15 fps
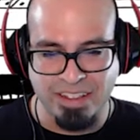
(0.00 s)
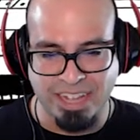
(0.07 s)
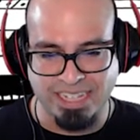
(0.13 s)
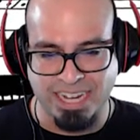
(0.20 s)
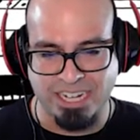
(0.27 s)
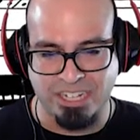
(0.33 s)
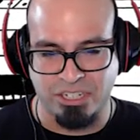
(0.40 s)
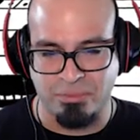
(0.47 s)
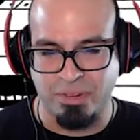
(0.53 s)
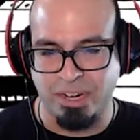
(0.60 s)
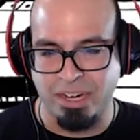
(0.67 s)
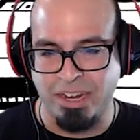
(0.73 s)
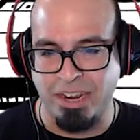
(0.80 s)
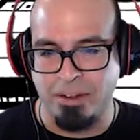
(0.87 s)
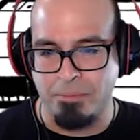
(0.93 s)
That's actually
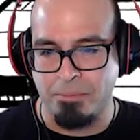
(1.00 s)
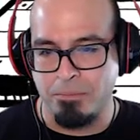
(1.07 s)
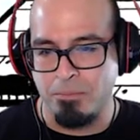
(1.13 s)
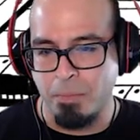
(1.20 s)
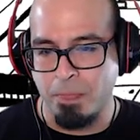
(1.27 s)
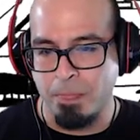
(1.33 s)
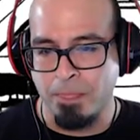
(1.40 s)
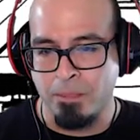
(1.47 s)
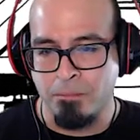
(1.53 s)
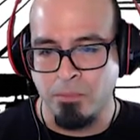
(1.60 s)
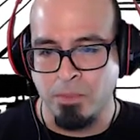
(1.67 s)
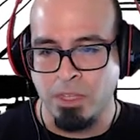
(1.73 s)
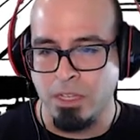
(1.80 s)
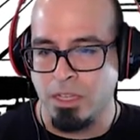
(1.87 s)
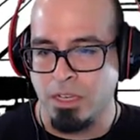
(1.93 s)
pretty neat.
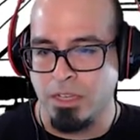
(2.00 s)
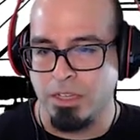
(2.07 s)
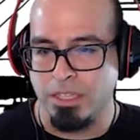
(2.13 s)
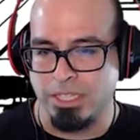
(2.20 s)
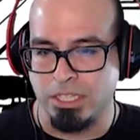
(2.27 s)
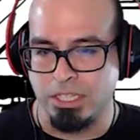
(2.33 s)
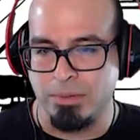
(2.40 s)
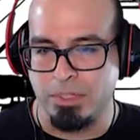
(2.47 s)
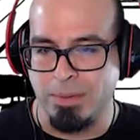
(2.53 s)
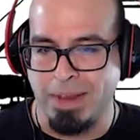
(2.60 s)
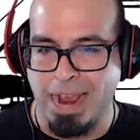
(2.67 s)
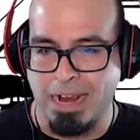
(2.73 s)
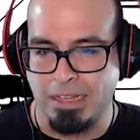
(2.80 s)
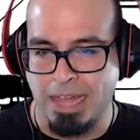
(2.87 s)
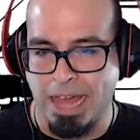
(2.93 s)
This
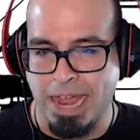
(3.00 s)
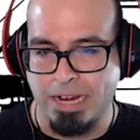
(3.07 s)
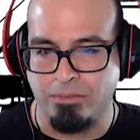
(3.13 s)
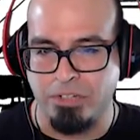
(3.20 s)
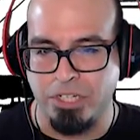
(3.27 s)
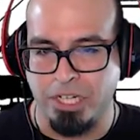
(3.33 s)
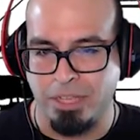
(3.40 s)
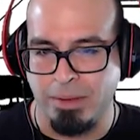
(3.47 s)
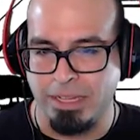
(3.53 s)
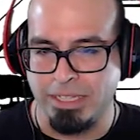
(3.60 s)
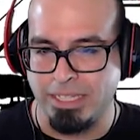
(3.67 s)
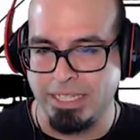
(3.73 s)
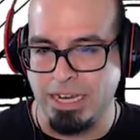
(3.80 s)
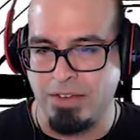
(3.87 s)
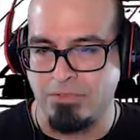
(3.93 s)
lack of jelly
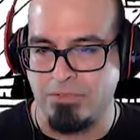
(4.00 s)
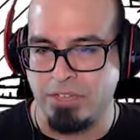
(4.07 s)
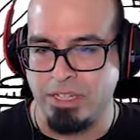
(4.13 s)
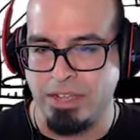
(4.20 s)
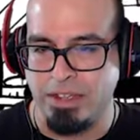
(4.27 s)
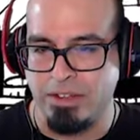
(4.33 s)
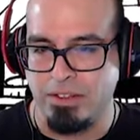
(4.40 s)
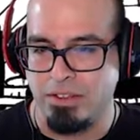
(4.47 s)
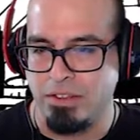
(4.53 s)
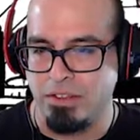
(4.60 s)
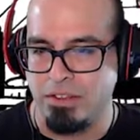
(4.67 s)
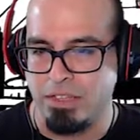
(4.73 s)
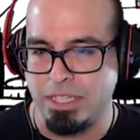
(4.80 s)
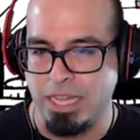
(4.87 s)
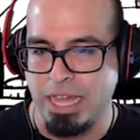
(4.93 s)
beans is not for sale.
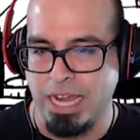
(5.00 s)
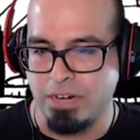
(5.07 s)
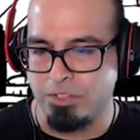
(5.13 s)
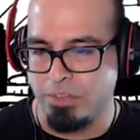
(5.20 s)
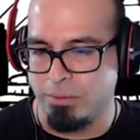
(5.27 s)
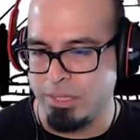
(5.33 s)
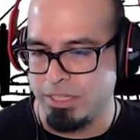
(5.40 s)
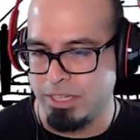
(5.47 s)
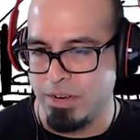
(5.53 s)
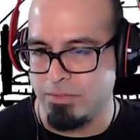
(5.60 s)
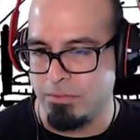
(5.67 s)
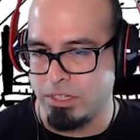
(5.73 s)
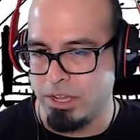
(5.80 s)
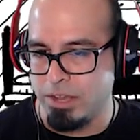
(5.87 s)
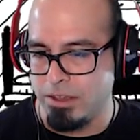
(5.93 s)
This lack of jelly beans is
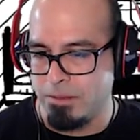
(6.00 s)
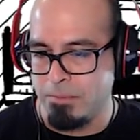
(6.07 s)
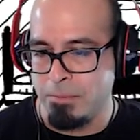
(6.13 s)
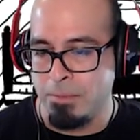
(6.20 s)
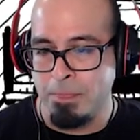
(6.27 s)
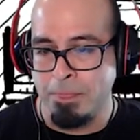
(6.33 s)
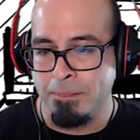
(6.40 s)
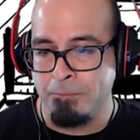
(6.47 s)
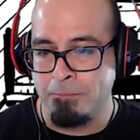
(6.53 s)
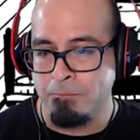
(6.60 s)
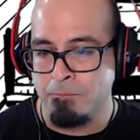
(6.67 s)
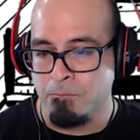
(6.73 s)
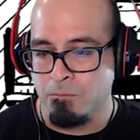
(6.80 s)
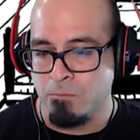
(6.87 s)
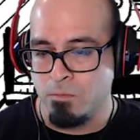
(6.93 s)
not for sale.
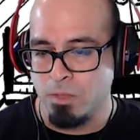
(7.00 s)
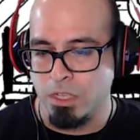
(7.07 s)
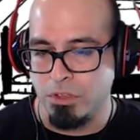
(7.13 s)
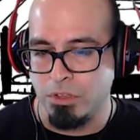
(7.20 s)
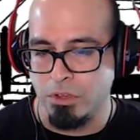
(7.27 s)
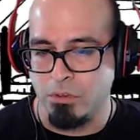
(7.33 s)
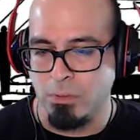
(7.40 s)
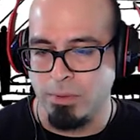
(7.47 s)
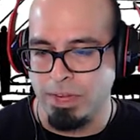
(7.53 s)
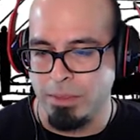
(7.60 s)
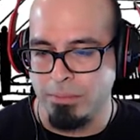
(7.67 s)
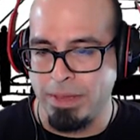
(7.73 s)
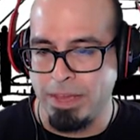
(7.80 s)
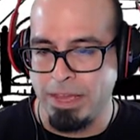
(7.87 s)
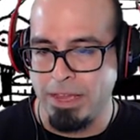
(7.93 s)
Nothing cool
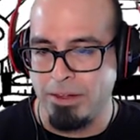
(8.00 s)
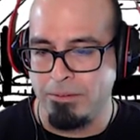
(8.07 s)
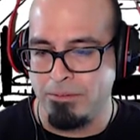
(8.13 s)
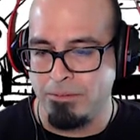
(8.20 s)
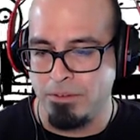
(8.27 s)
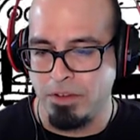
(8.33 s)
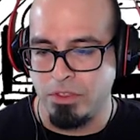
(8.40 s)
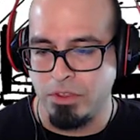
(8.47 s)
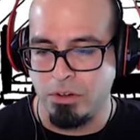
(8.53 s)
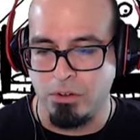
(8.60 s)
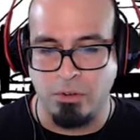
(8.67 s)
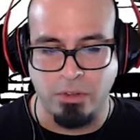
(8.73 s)
by the bed. Nothing